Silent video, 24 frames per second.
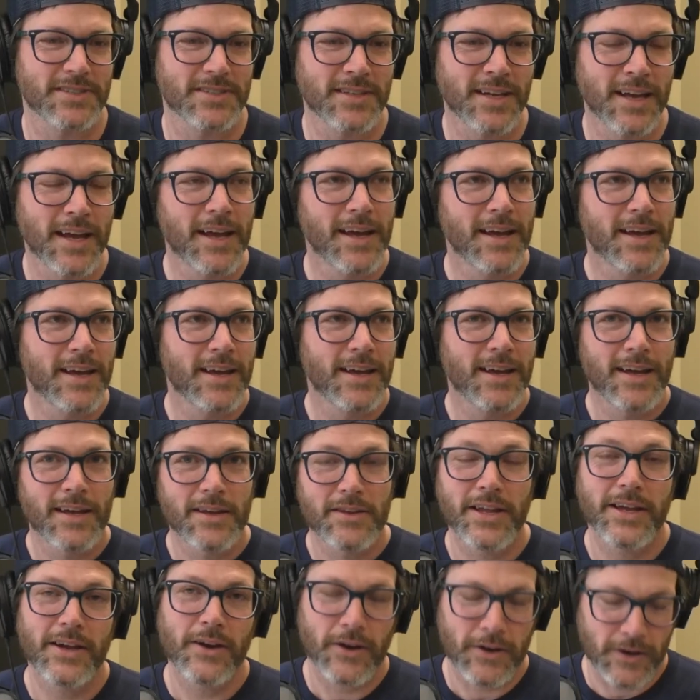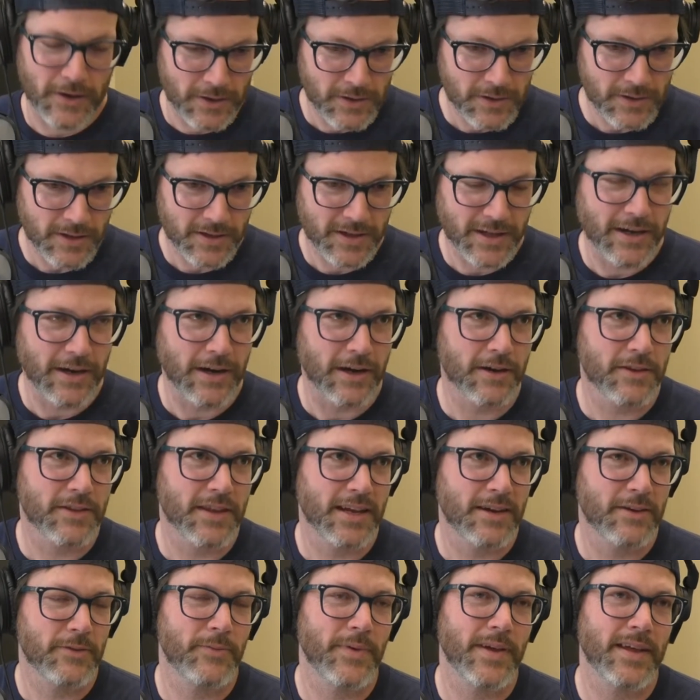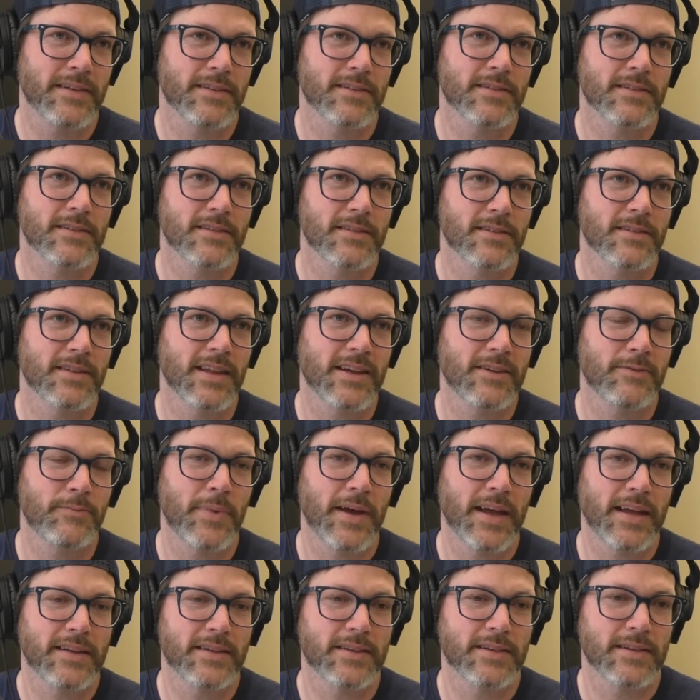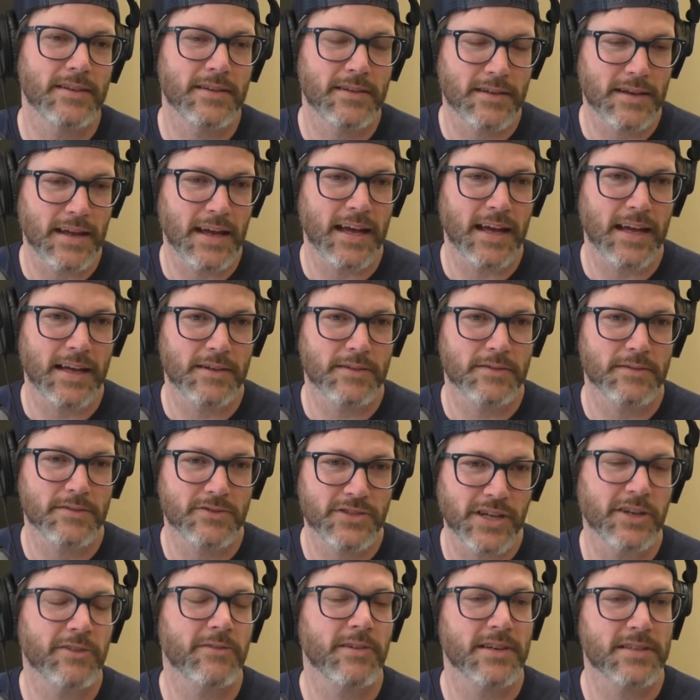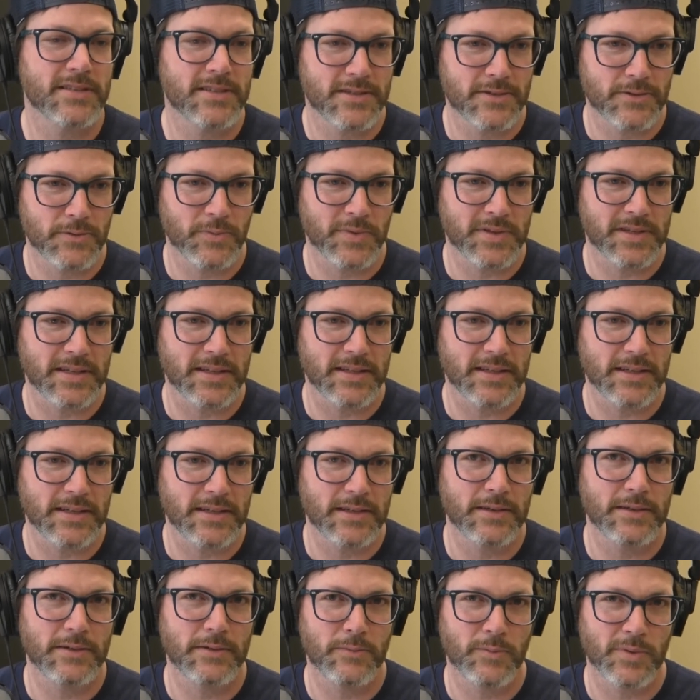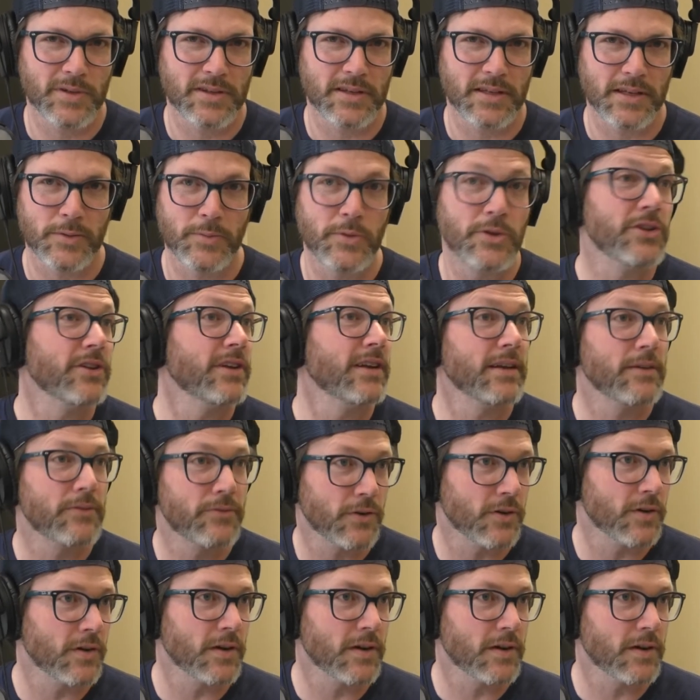season. aren't they? They are. They are. They've been. Job. They've been uh, generous with the with the community for